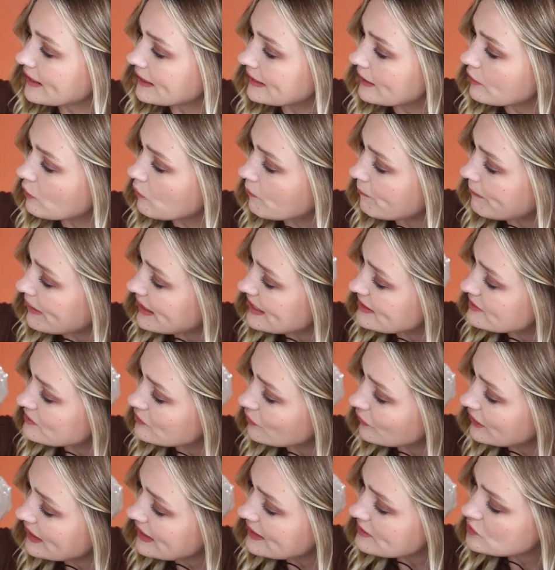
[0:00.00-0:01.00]
little beads
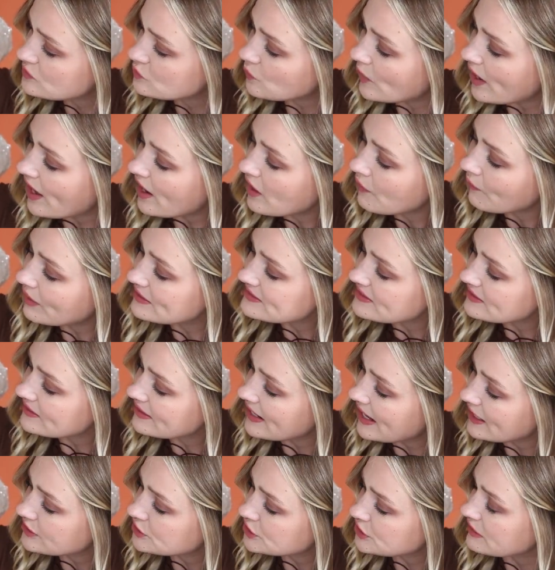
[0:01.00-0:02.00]
on it as well. I didn't
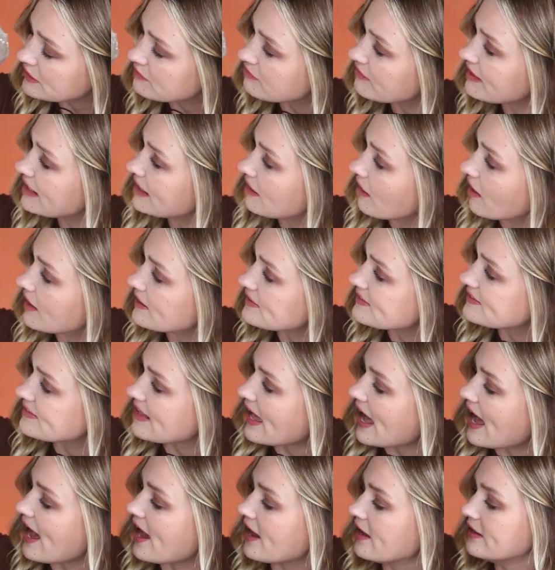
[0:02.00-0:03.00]
actually realise
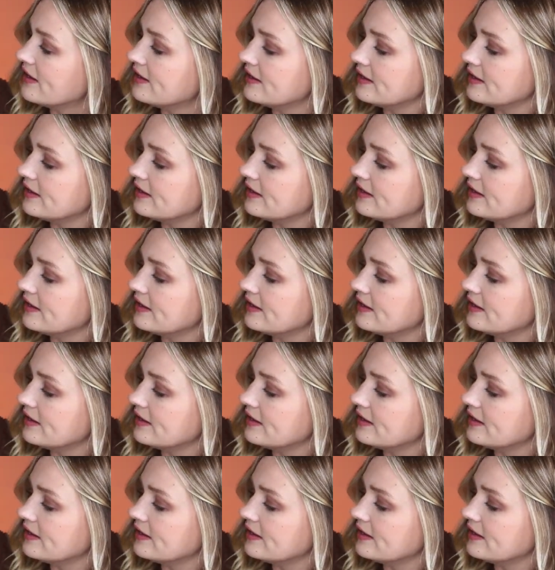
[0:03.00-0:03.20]
that.